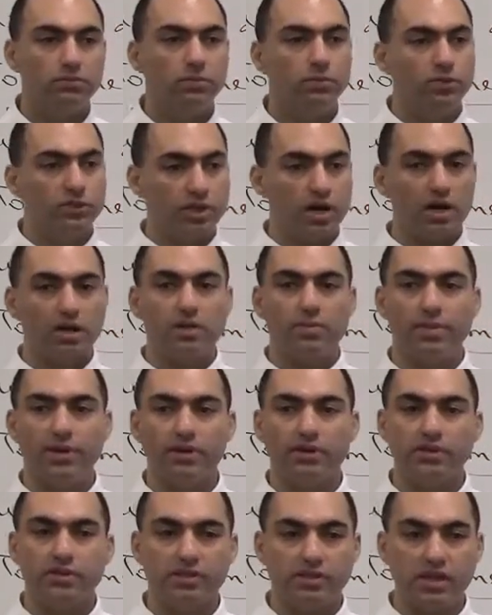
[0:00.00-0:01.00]
We talked
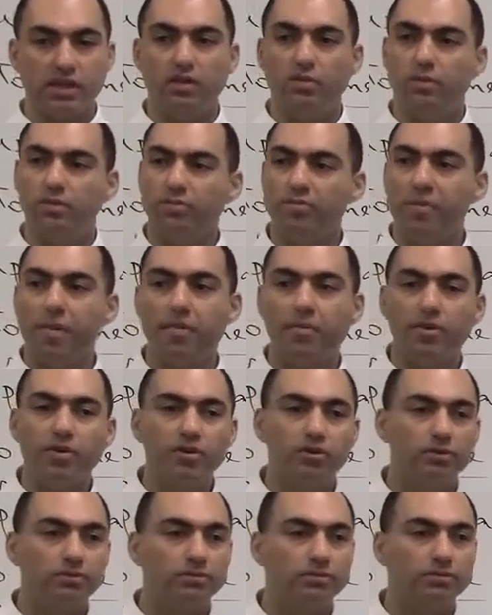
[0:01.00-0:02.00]
about it. Does anyone
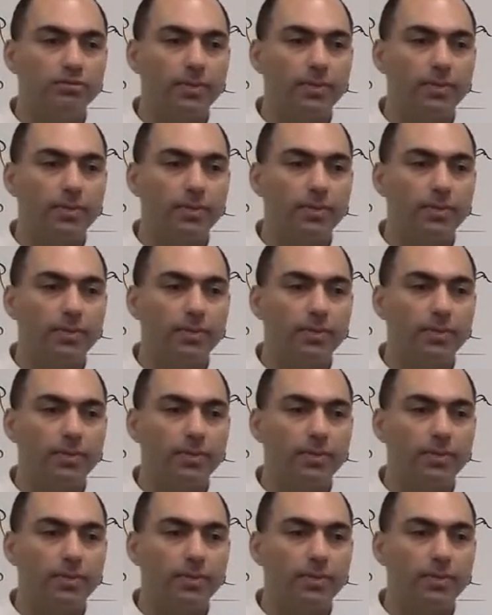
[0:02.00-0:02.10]
remember?